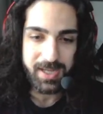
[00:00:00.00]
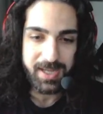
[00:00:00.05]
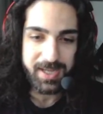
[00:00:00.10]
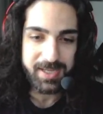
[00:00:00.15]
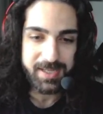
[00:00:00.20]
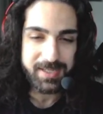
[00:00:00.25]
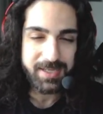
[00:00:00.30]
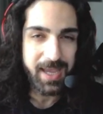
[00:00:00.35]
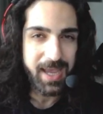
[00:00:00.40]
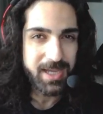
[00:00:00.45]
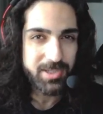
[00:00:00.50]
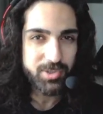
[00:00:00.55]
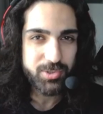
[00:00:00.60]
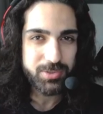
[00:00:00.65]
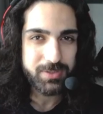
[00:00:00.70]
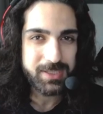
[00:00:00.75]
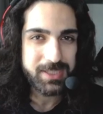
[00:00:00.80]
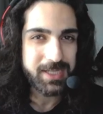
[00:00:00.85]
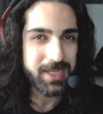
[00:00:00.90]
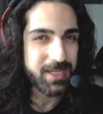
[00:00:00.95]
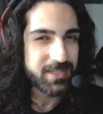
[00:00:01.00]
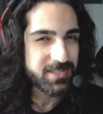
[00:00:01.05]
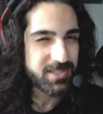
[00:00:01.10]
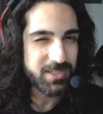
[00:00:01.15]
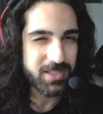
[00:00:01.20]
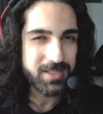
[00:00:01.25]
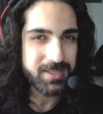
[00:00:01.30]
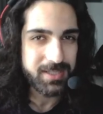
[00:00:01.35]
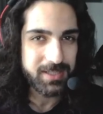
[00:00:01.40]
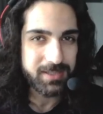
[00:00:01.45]
and actually
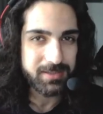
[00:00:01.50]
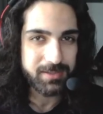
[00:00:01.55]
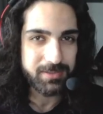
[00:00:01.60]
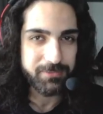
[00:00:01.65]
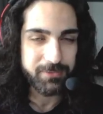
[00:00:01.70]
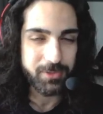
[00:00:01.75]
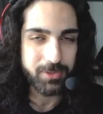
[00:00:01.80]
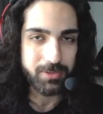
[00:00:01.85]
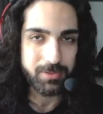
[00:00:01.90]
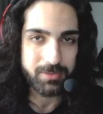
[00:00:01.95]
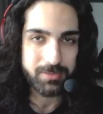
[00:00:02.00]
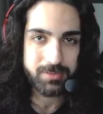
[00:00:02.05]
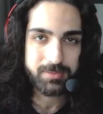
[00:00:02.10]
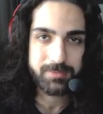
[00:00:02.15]
it's not that difficult.